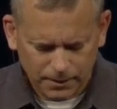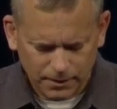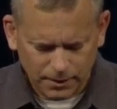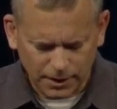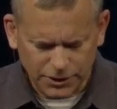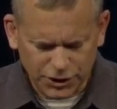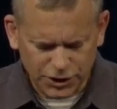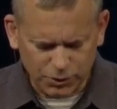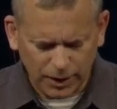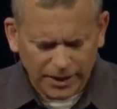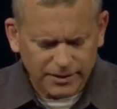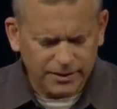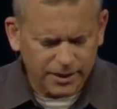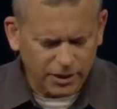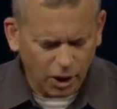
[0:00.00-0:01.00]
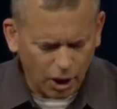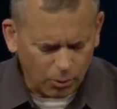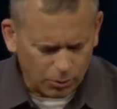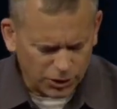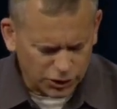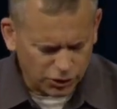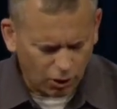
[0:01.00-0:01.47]
God, strengthen our
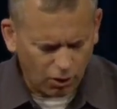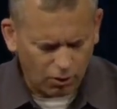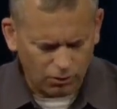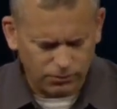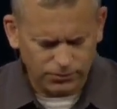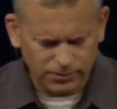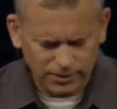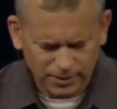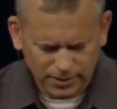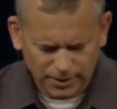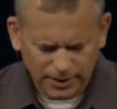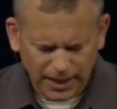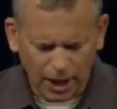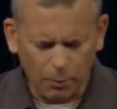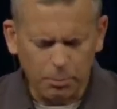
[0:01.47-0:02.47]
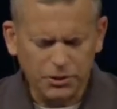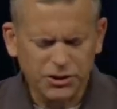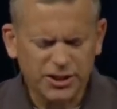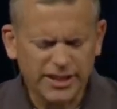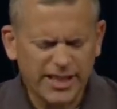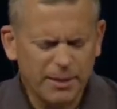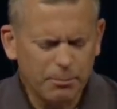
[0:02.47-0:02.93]
resolve. Help us
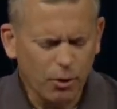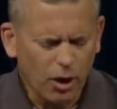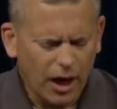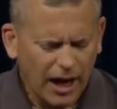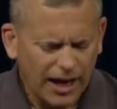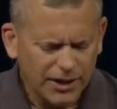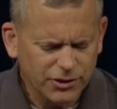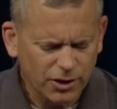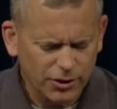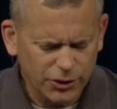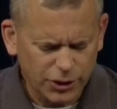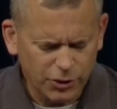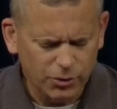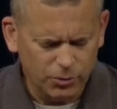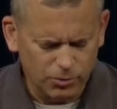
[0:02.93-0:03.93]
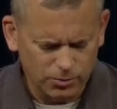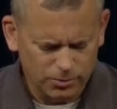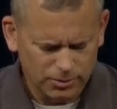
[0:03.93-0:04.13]
to keep our eyes on you.